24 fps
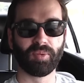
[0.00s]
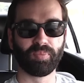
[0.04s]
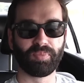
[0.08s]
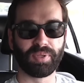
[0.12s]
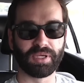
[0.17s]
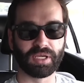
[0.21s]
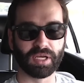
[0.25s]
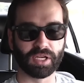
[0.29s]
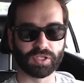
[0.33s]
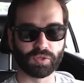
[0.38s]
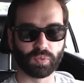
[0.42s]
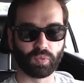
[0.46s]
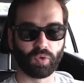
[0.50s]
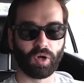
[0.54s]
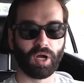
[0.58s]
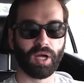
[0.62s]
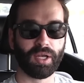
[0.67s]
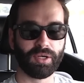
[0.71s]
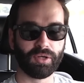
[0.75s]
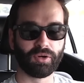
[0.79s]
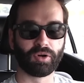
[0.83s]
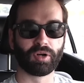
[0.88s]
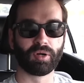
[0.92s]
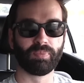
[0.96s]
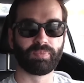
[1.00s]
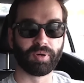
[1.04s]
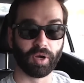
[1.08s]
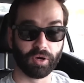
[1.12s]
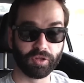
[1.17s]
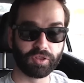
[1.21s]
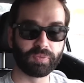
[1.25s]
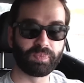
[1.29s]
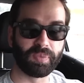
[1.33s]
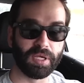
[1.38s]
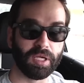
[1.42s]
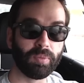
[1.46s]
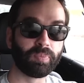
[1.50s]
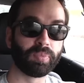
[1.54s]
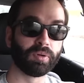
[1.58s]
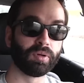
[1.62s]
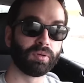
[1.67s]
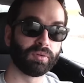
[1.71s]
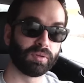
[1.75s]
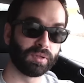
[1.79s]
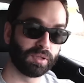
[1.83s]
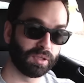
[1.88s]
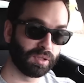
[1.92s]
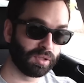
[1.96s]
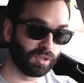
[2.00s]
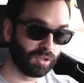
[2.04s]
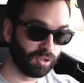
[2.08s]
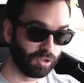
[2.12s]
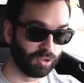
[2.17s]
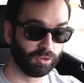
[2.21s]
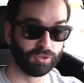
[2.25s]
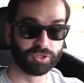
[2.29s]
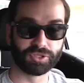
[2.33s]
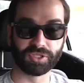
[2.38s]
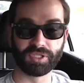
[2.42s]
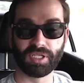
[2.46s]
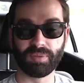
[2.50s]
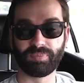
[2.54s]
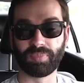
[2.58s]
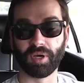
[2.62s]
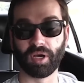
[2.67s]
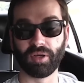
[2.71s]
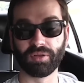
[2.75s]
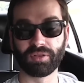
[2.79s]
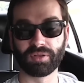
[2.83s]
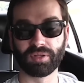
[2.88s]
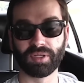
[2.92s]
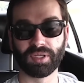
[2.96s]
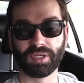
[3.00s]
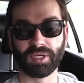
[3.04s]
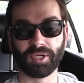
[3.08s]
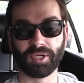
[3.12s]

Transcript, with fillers: because one or both people usually both,